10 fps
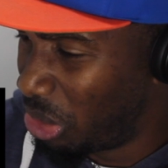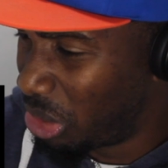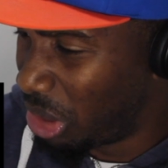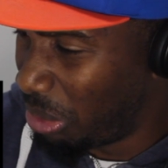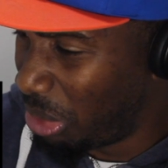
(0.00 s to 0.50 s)

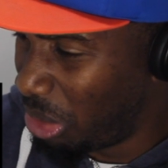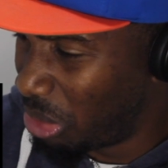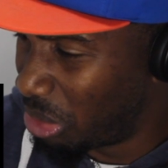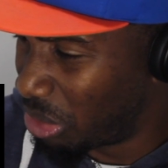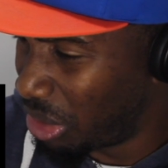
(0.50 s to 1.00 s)
Go
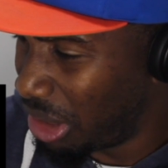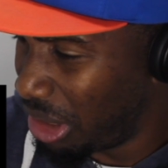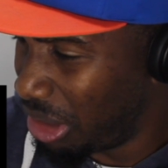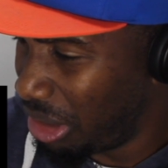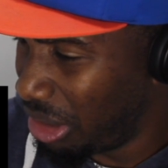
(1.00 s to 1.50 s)
on,
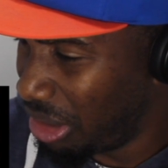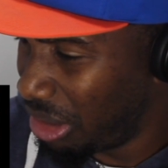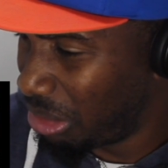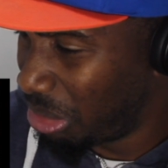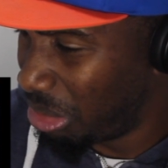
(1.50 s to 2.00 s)
nigga.
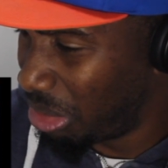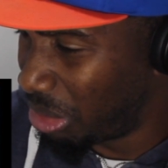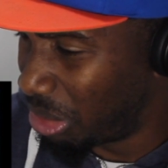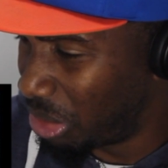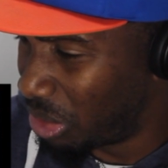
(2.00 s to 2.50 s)

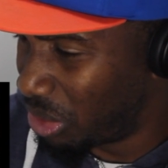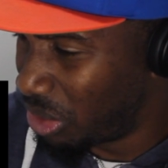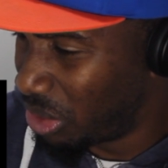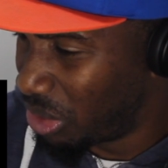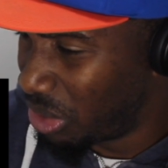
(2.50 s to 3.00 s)
Whoa.
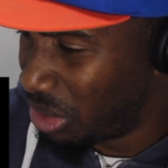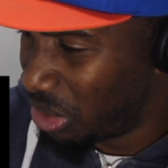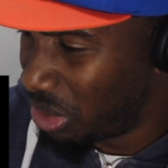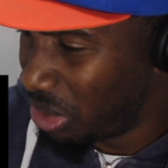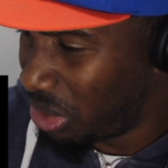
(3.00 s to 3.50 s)

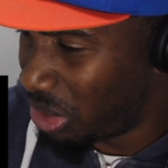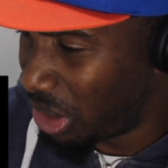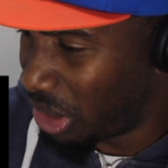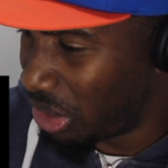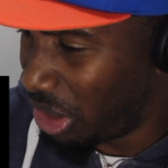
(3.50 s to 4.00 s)
That's a
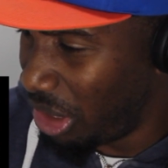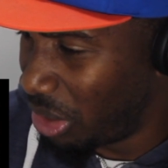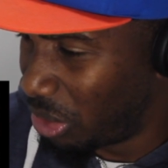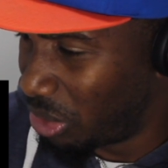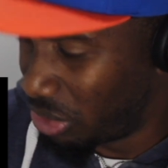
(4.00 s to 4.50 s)
nigga
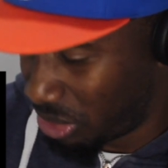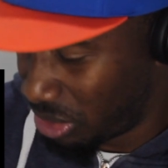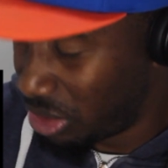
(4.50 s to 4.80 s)
deal.